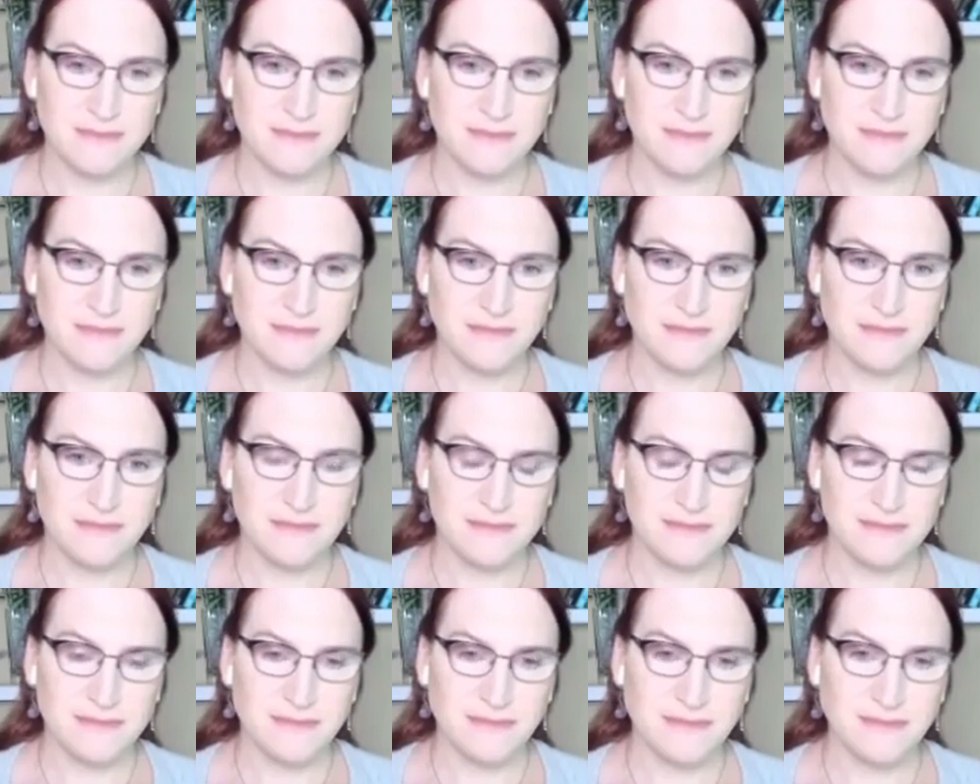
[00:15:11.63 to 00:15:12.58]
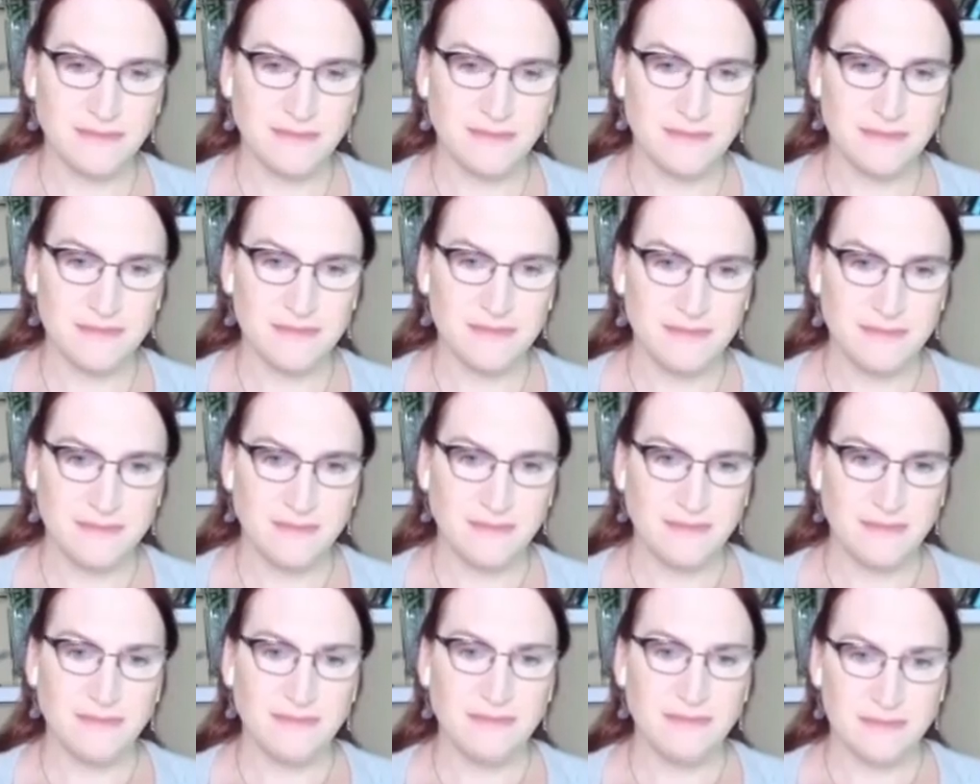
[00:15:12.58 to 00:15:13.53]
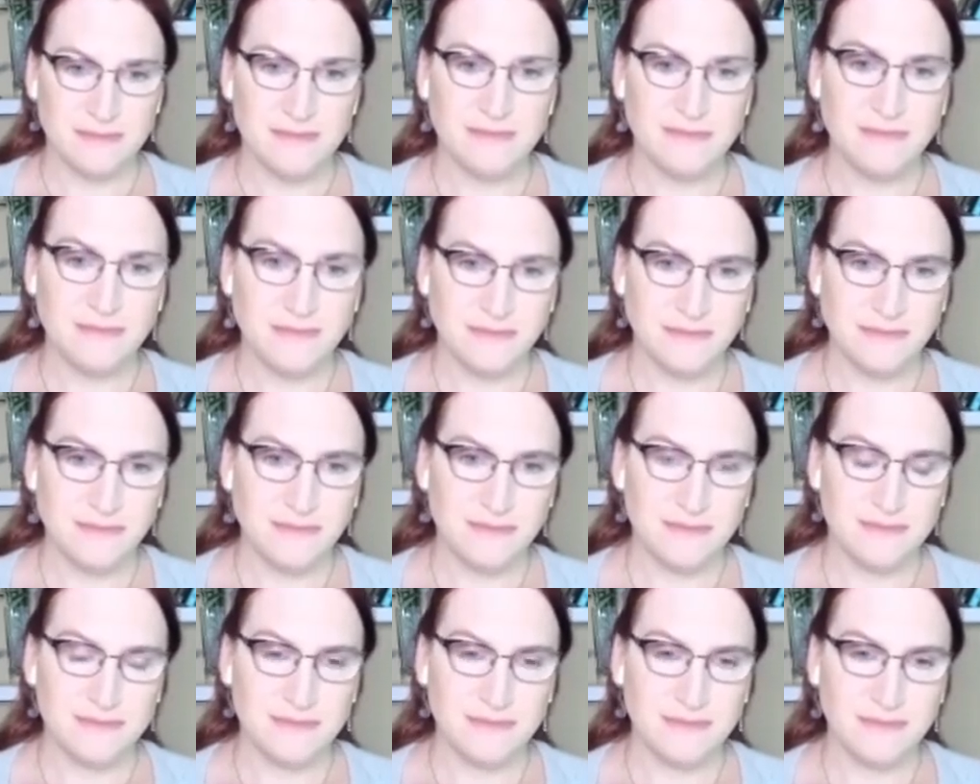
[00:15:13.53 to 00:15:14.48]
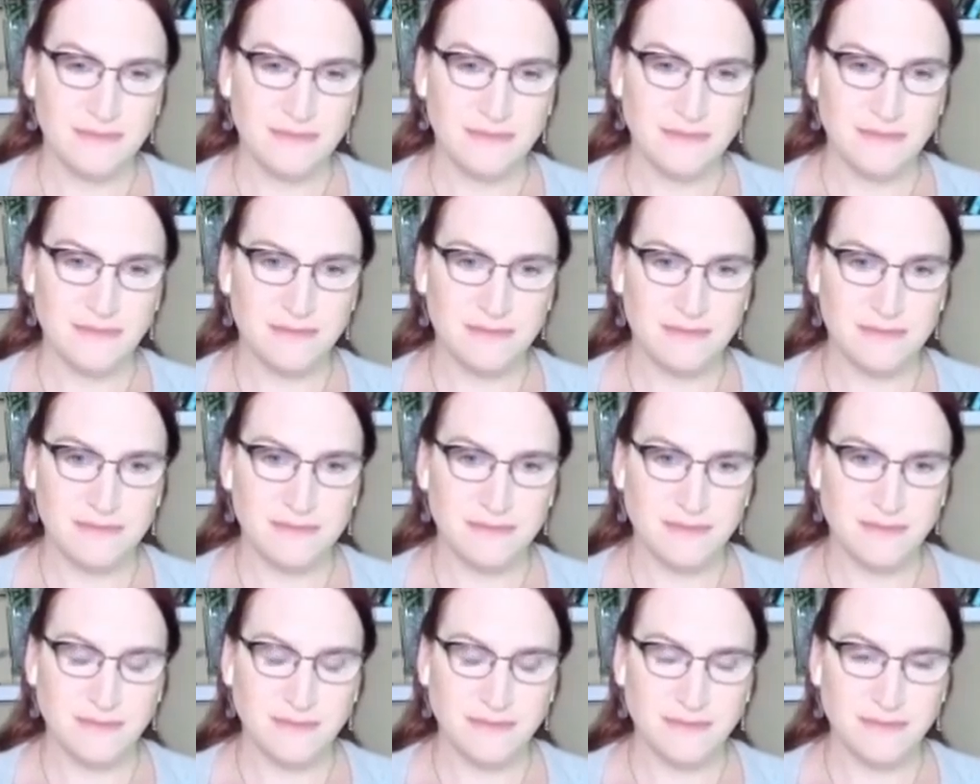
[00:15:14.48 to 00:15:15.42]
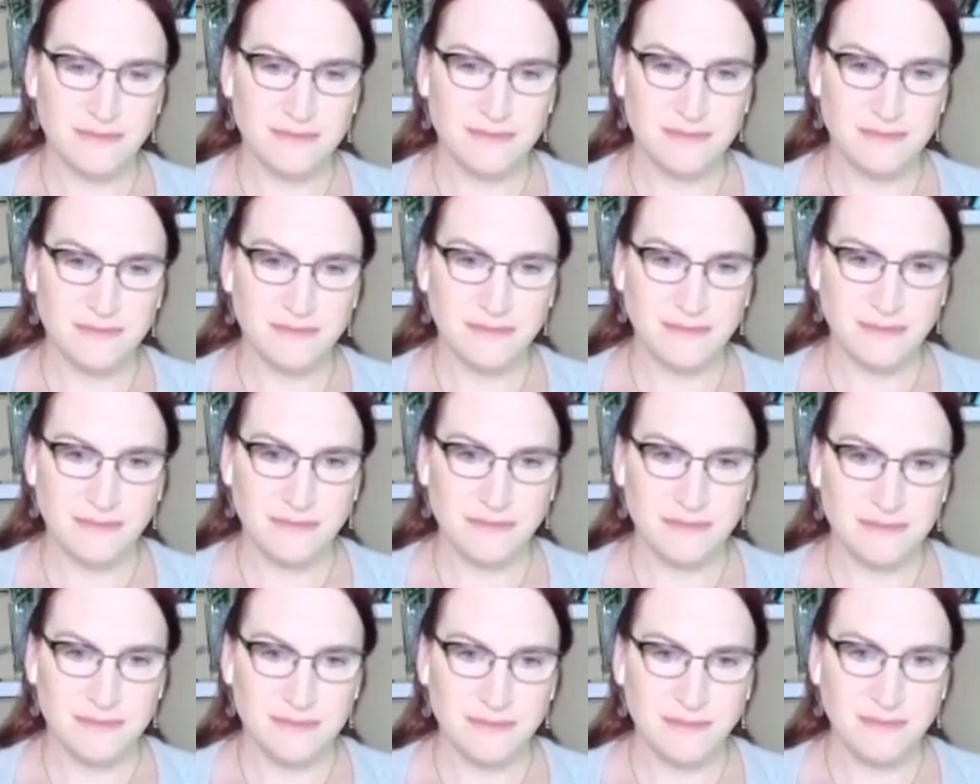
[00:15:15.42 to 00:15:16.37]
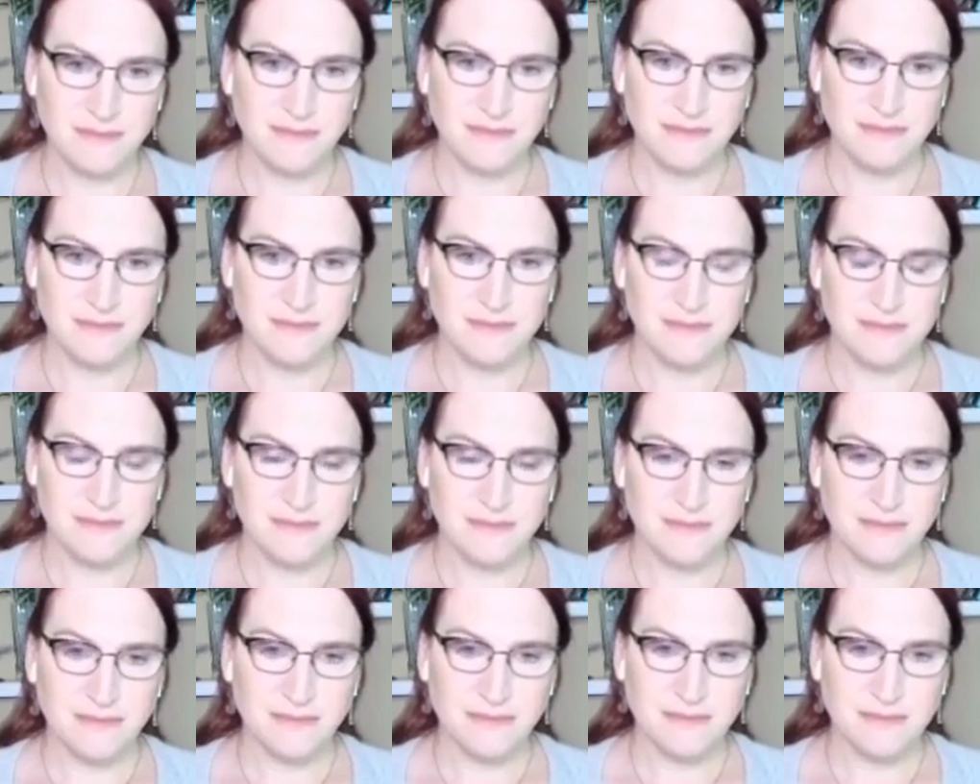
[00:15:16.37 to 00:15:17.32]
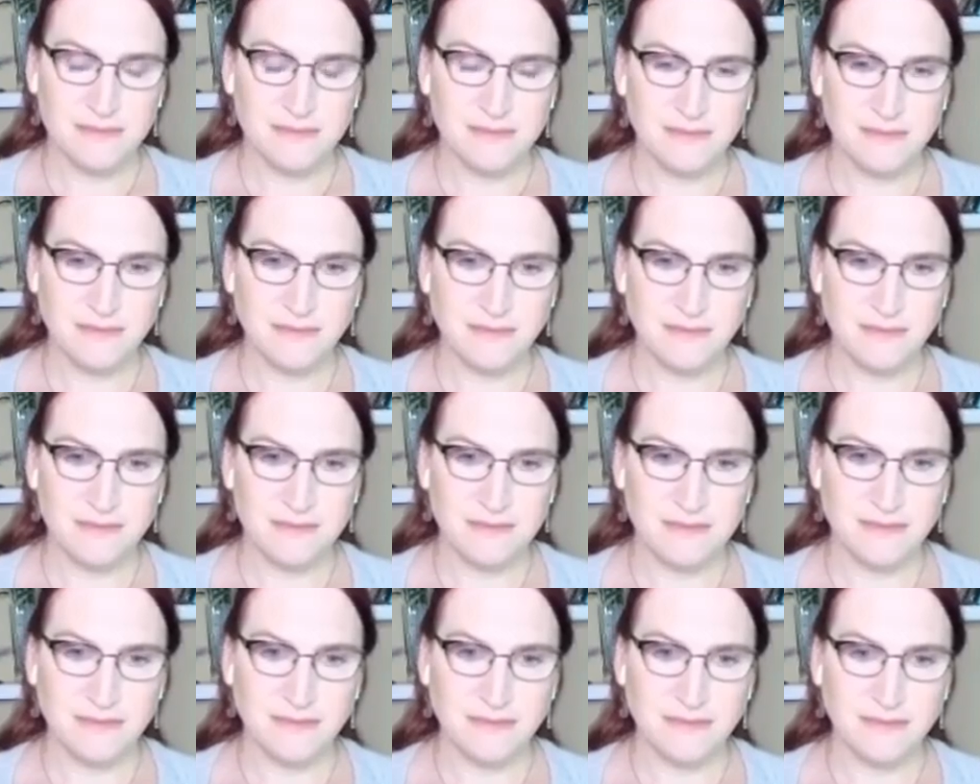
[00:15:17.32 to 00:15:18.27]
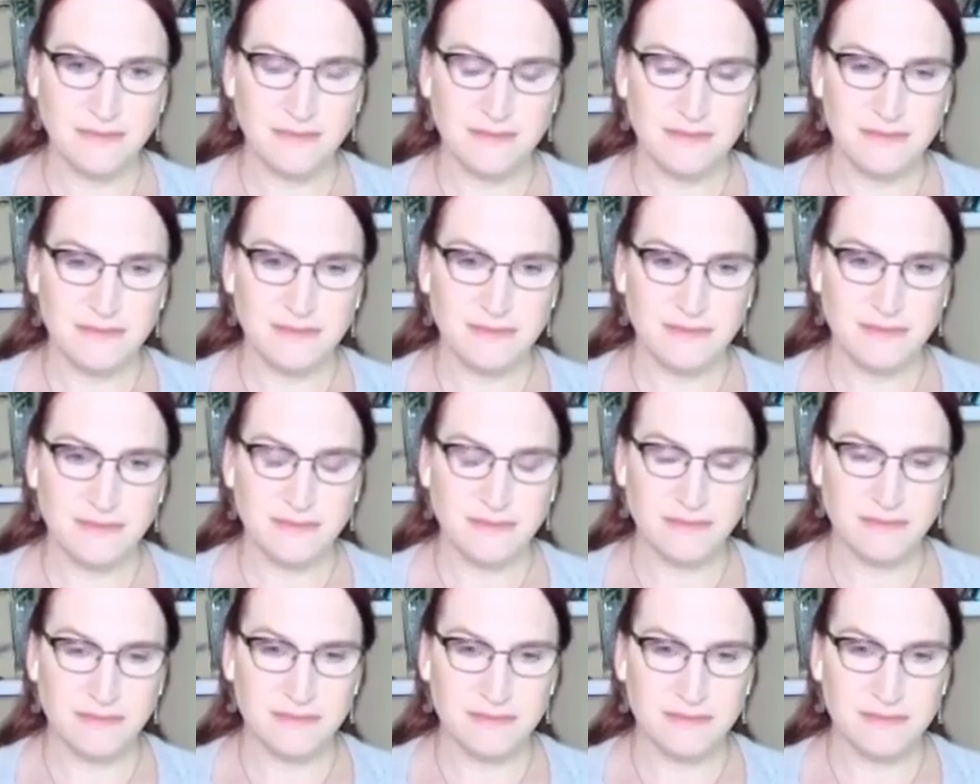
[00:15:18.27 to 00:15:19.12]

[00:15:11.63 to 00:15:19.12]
No words are spoken by the person on screen.